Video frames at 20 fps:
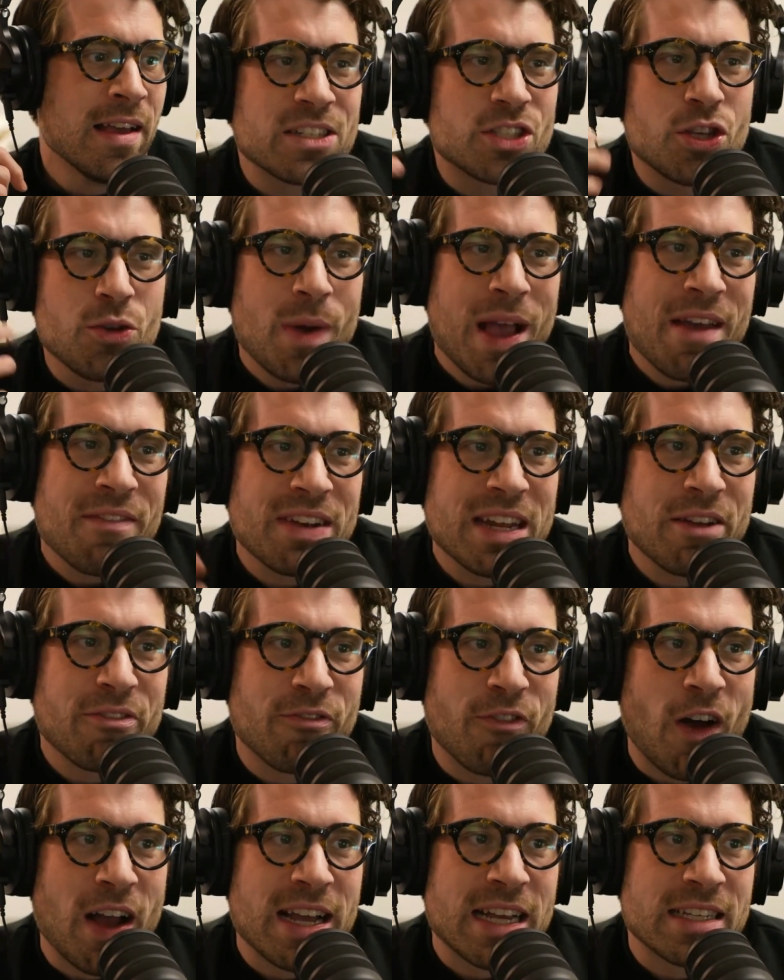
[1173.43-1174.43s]
Do you have any
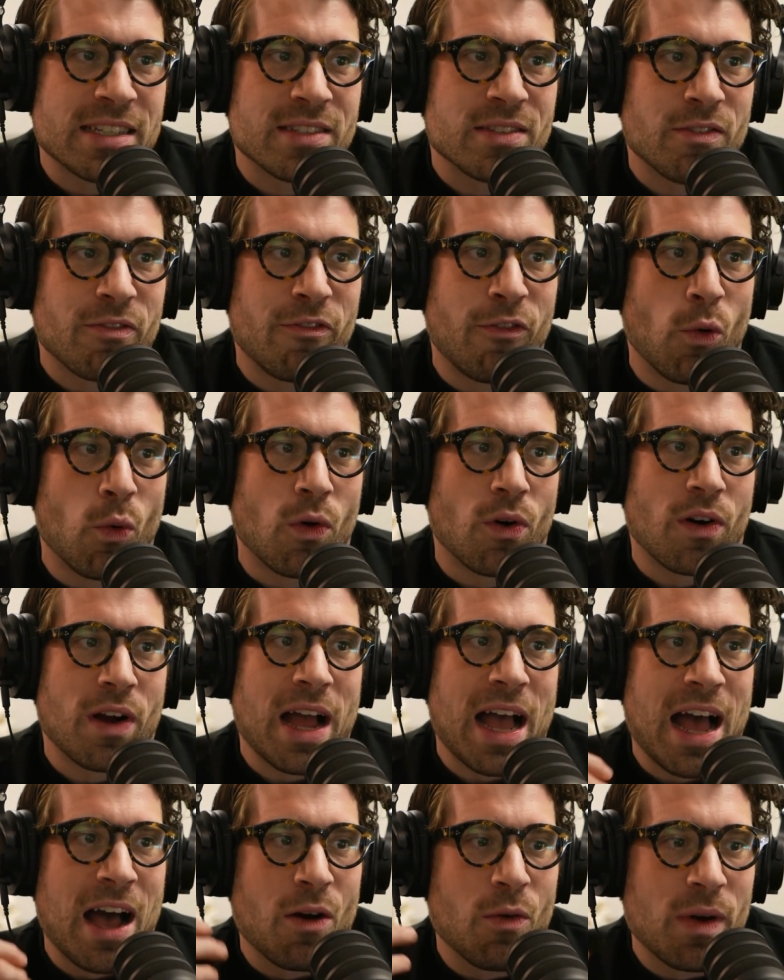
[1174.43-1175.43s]
advice for
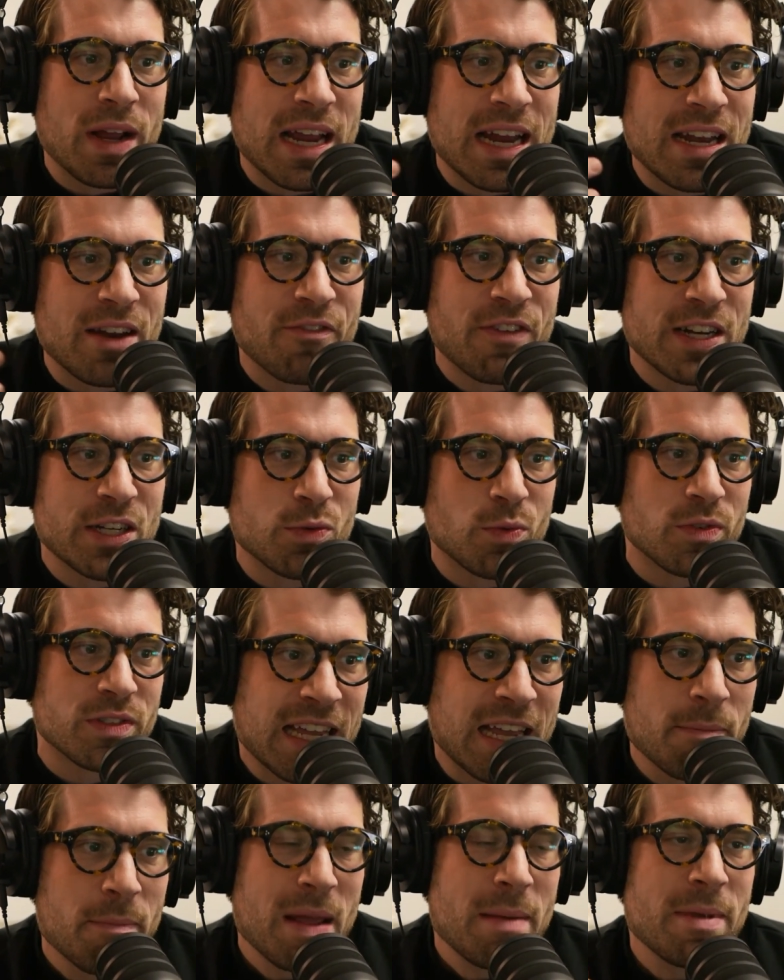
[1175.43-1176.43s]
how individuals
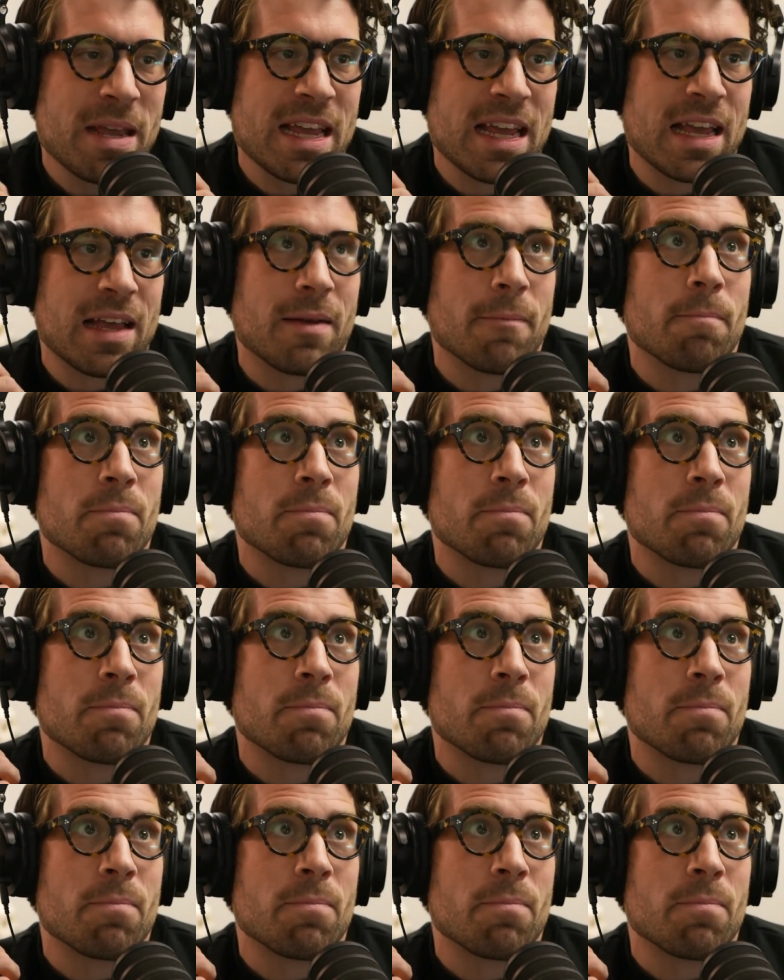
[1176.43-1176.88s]
can maybe